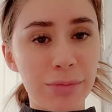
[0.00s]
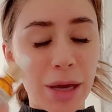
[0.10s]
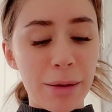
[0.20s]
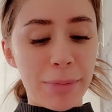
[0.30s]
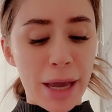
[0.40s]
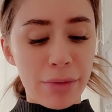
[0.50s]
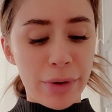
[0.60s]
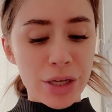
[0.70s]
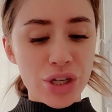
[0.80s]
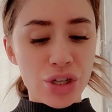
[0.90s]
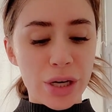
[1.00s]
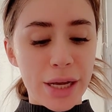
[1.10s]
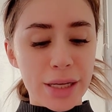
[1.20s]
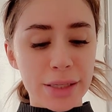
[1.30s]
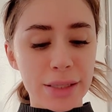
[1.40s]
my By
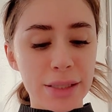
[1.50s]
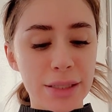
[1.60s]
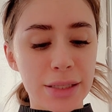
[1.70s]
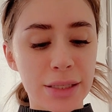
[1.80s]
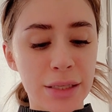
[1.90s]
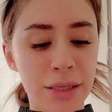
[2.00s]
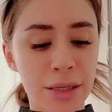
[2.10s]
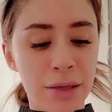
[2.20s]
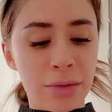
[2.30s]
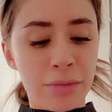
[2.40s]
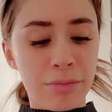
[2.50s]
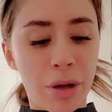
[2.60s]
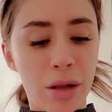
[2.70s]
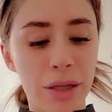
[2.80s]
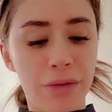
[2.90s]
Wishtrends
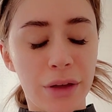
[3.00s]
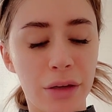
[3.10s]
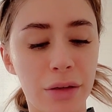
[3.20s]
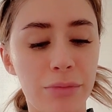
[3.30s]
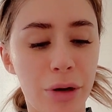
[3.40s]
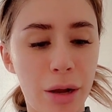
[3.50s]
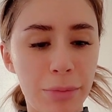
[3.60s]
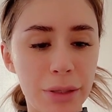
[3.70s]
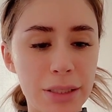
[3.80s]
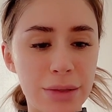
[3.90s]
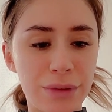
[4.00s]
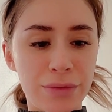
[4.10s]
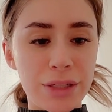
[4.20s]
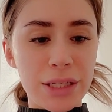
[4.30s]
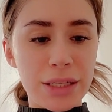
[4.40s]
polyphenol and propolis
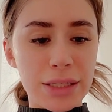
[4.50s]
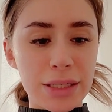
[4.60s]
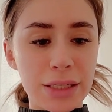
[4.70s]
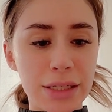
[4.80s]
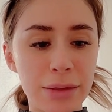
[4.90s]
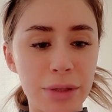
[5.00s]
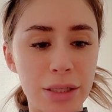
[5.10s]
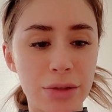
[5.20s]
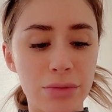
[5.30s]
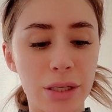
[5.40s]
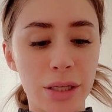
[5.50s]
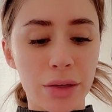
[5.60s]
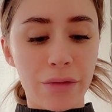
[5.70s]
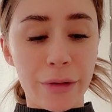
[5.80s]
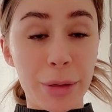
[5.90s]
15 serum. It's really
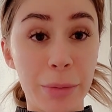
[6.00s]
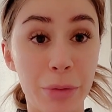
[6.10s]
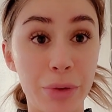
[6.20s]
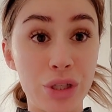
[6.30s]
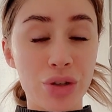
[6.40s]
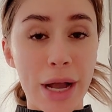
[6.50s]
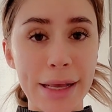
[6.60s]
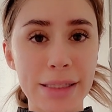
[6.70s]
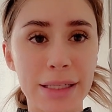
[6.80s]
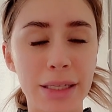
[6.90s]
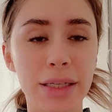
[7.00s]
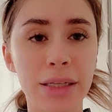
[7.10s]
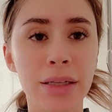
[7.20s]
good for people with dry skin.